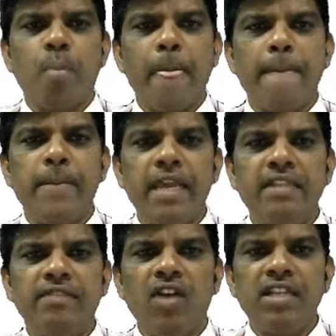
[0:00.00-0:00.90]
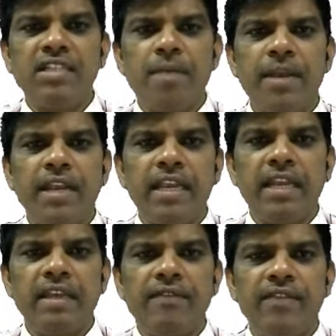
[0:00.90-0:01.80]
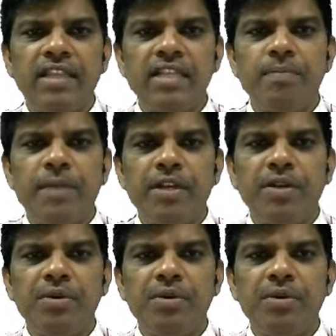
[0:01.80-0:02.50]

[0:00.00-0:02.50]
means what is happening with respect to